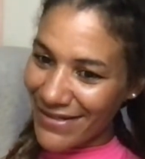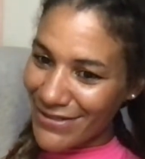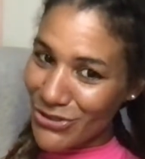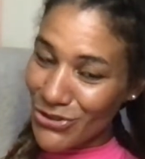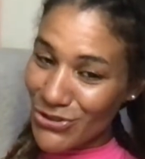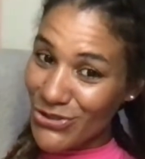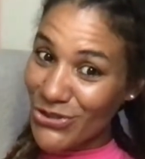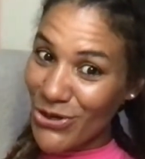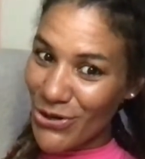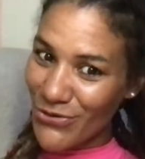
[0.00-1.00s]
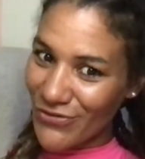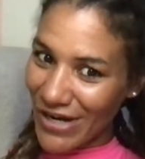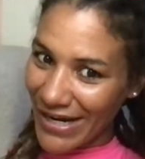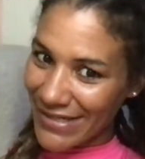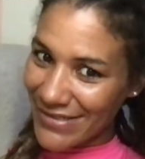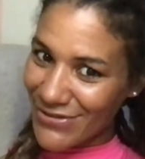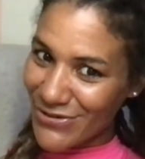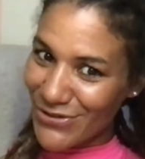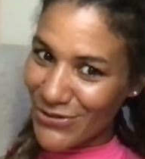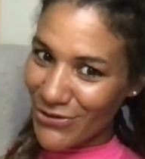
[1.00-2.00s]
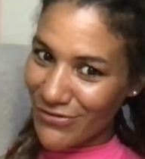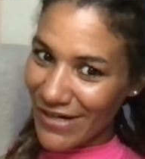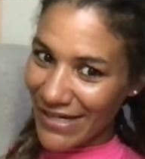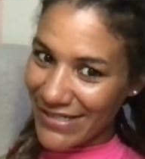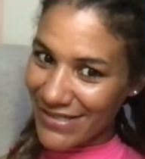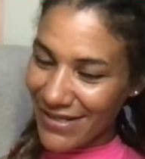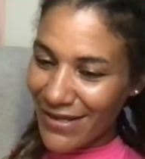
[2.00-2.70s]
You so right. You so right.